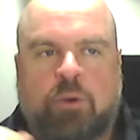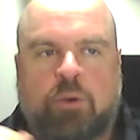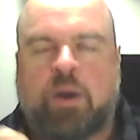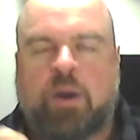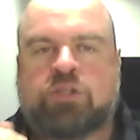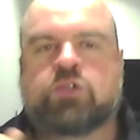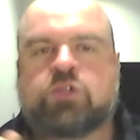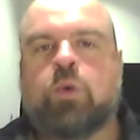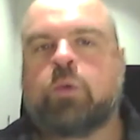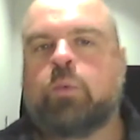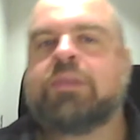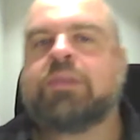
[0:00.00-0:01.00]
or I just
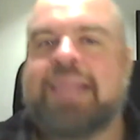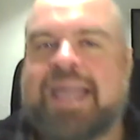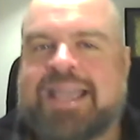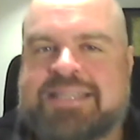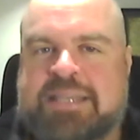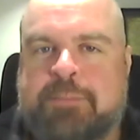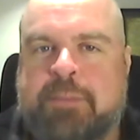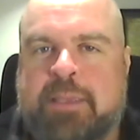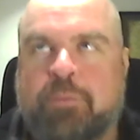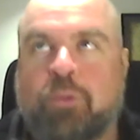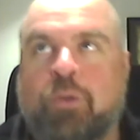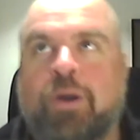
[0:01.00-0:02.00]
work with lazy
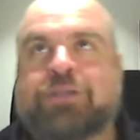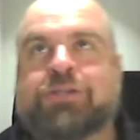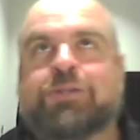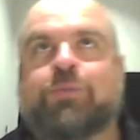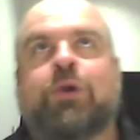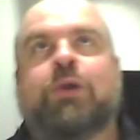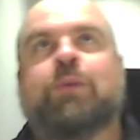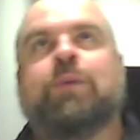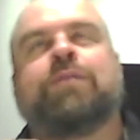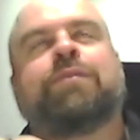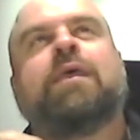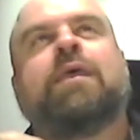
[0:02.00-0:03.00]
people, or I just work
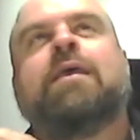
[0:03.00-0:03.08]
with,